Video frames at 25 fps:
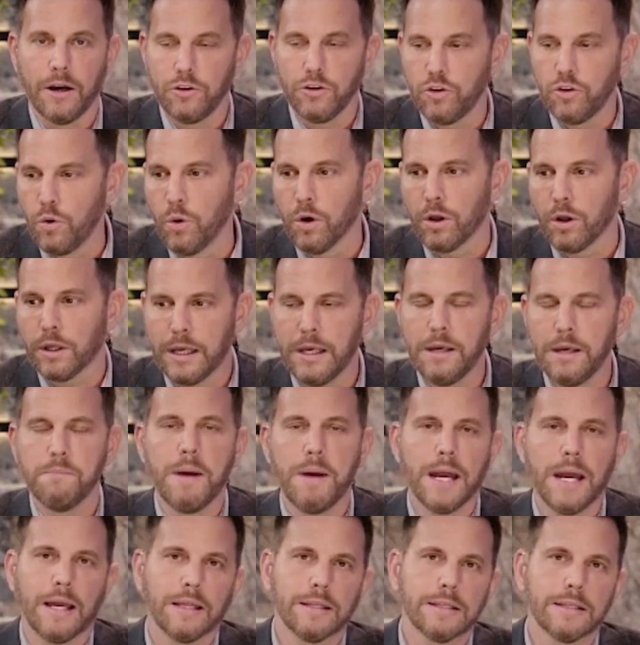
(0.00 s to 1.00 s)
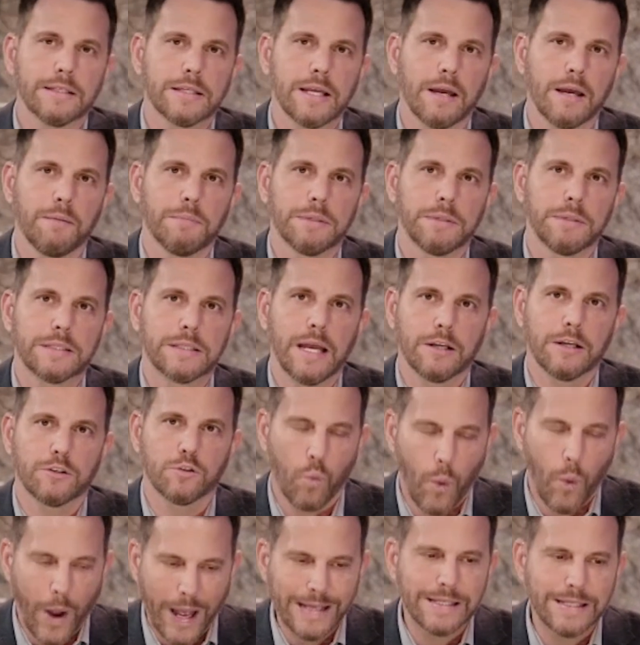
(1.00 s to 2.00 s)
you will keep making the same mistakes,
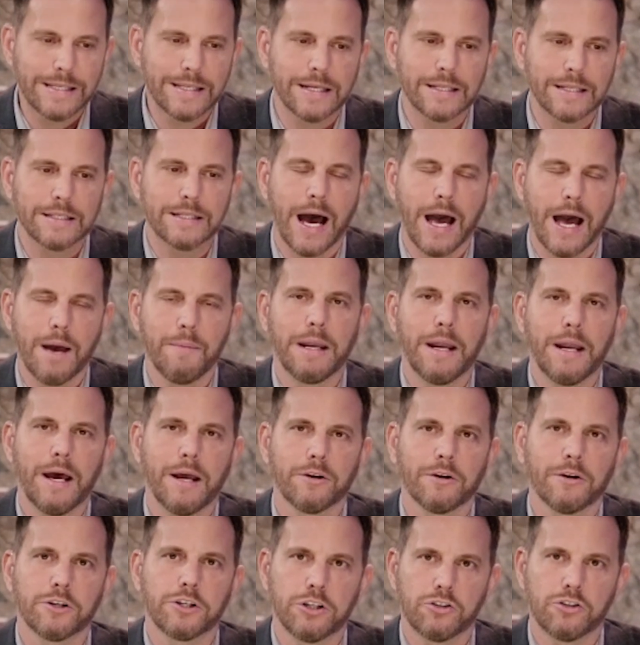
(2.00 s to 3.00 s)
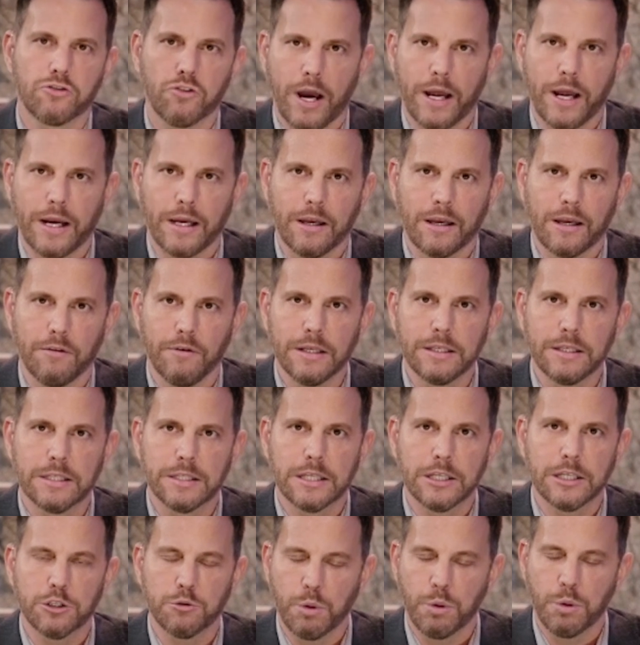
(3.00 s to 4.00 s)
wasting time and energy trying to convince
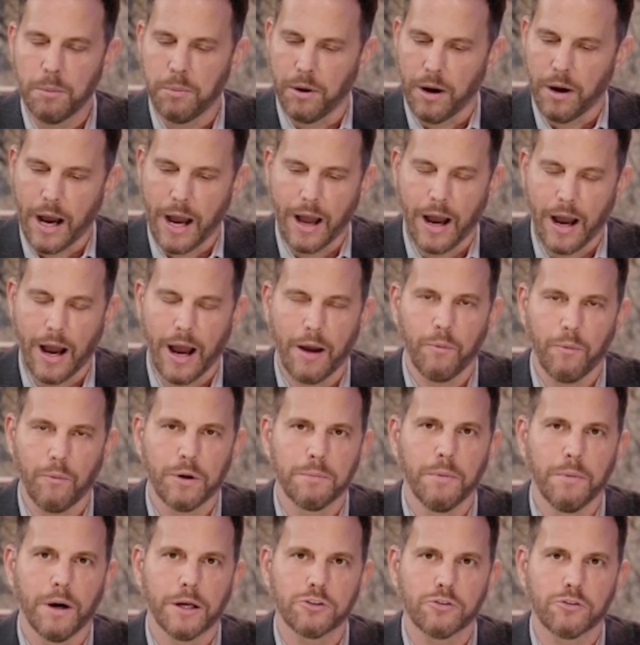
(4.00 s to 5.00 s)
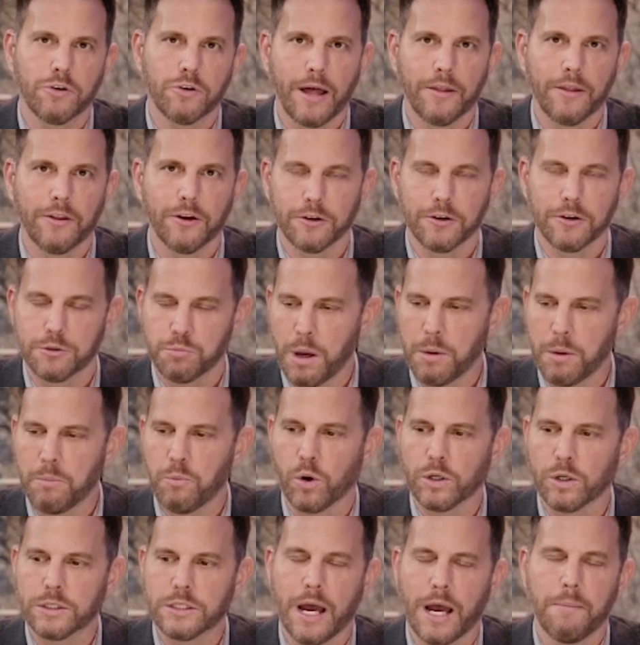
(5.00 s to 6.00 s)
these people. I would much rather spend
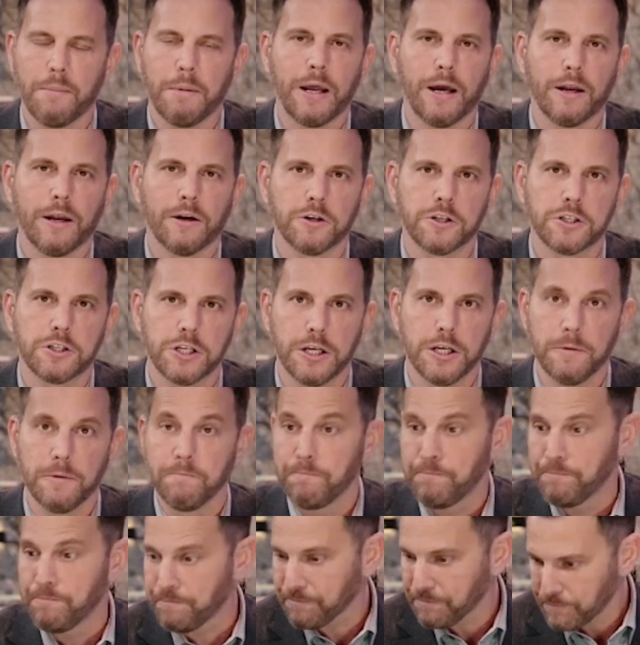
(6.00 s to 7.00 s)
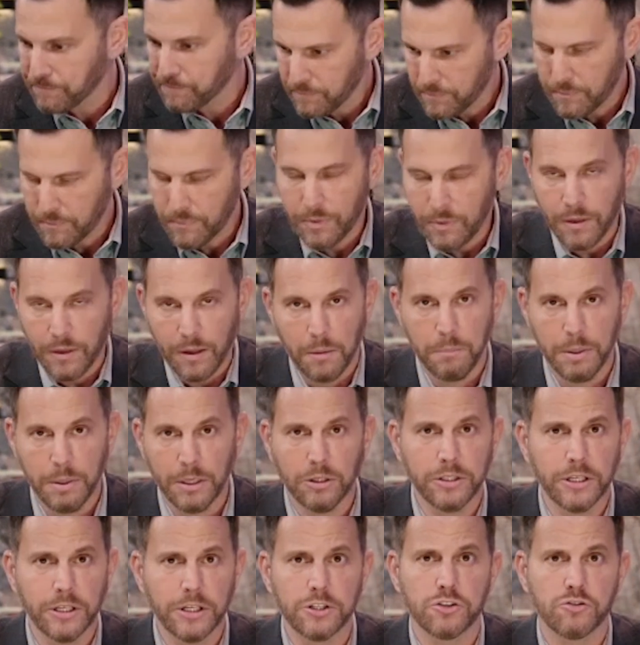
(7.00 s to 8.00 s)
more time and energy
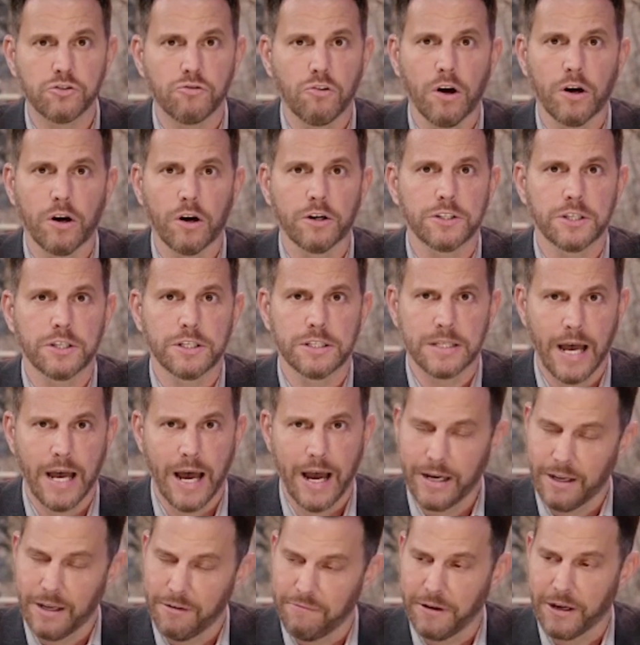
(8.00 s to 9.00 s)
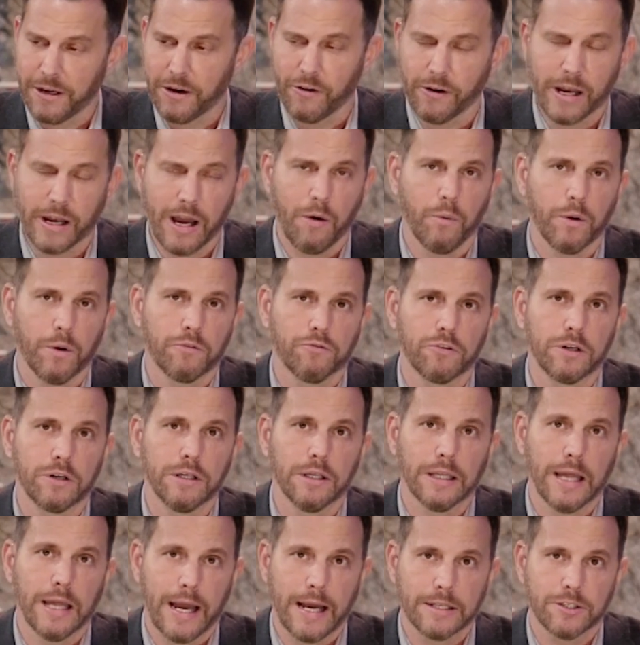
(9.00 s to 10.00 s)
building a stronger society, figuring out what
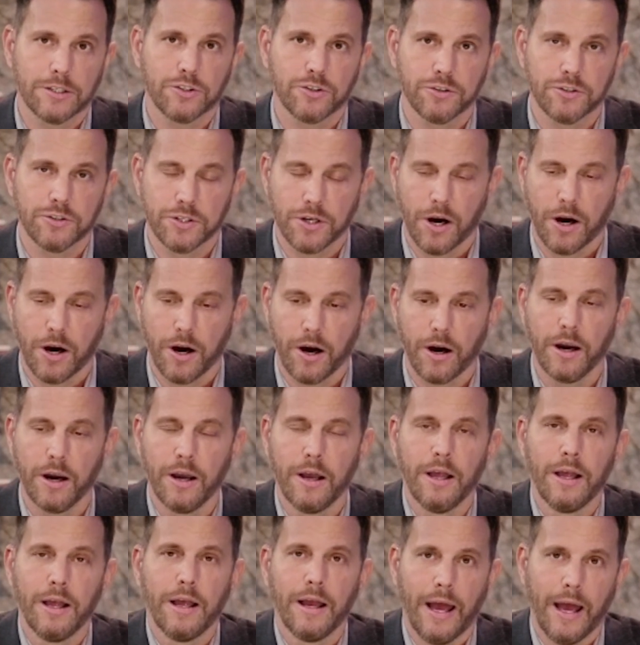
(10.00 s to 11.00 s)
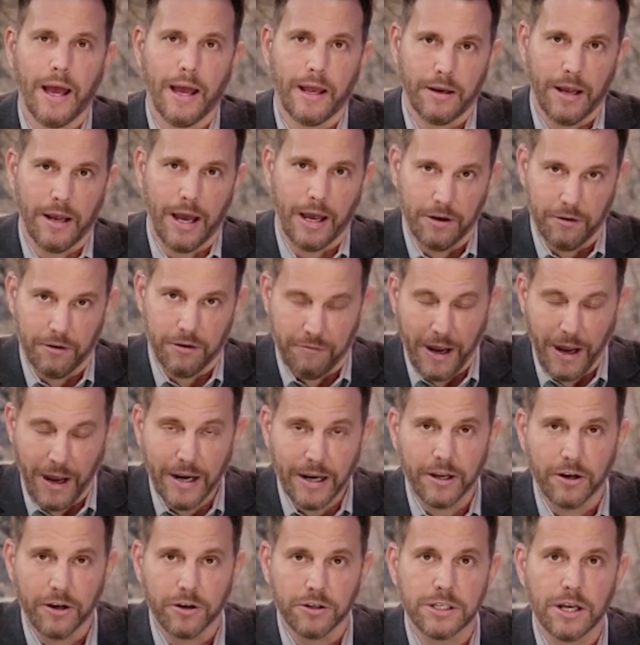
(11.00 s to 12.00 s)
real answers are, and
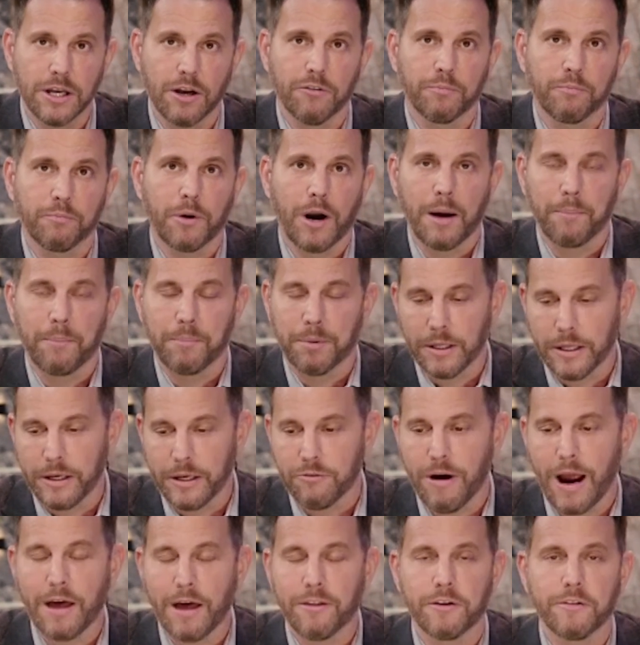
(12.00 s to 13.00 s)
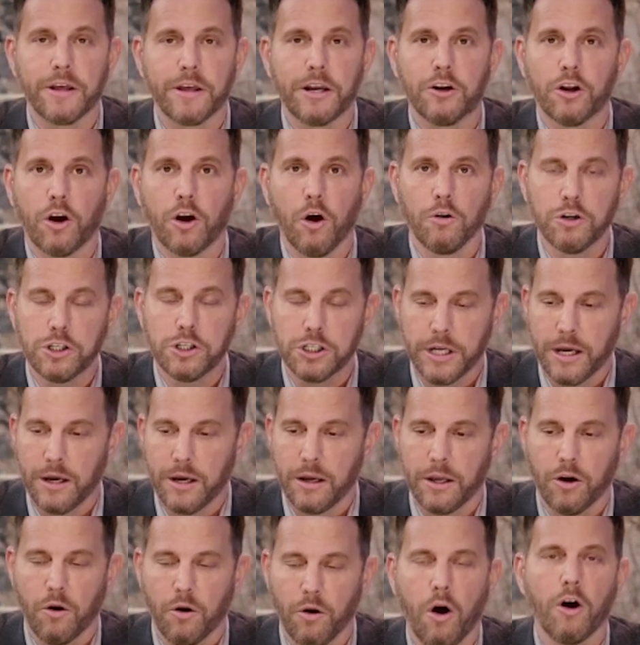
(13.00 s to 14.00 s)
defending yourself properly, rather than
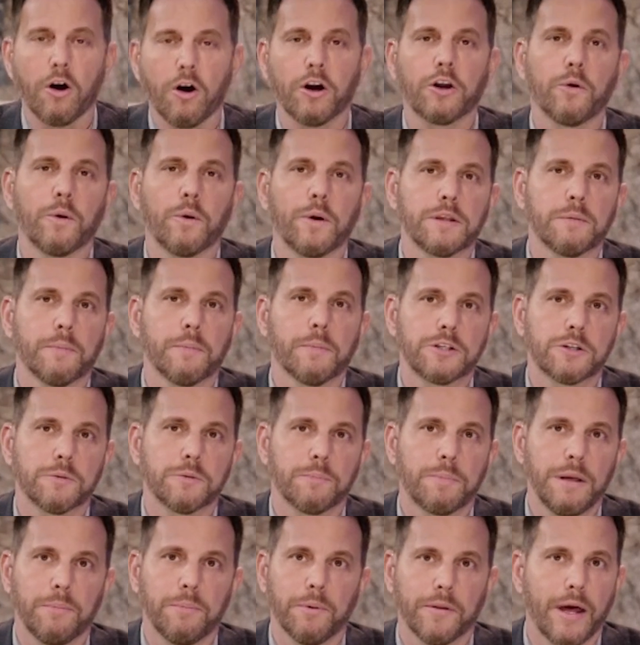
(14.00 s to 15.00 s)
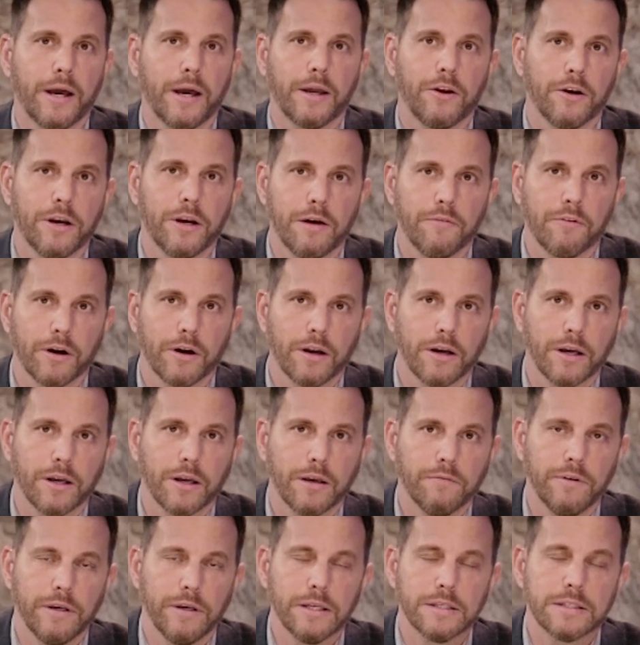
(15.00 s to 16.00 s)
arguing with a bunch of people that you're never going to
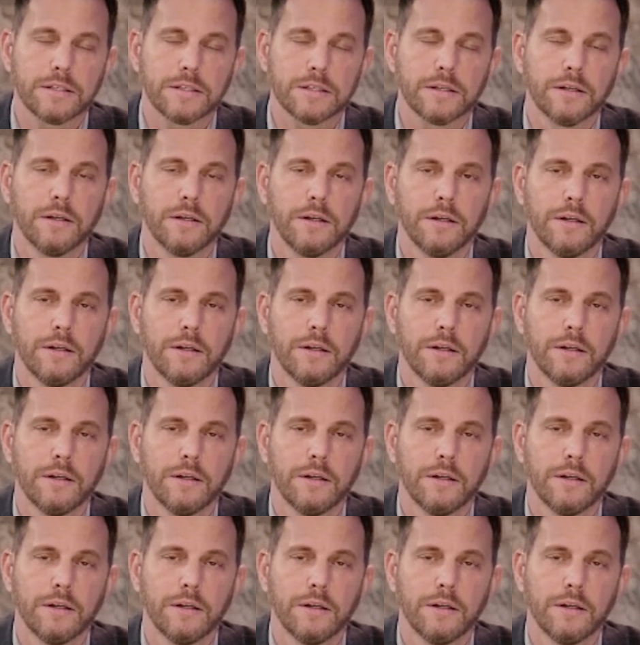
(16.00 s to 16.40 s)
convince.